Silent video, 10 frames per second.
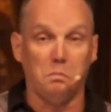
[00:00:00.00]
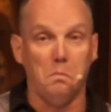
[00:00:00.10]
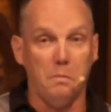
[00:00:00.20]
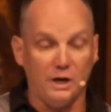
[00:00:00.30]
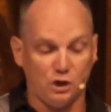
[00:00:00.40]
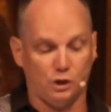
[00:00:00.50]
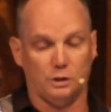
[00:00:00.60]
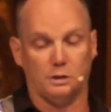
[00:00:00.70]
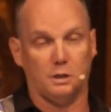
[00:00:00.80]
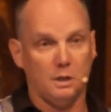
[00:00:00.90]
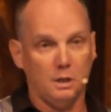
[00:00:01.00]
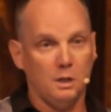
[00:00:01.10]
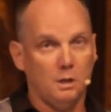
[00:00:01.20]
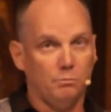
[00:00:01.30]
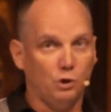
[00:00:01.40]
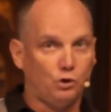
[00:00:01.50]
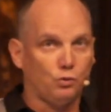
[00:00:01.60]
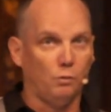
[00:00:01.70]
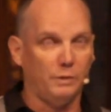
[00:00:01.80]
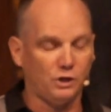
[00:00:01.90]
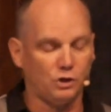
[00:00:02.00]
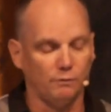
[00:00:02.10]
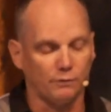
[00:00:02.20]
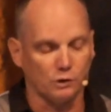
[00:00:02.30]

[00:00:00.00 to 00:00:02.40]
mission. Mutual mission,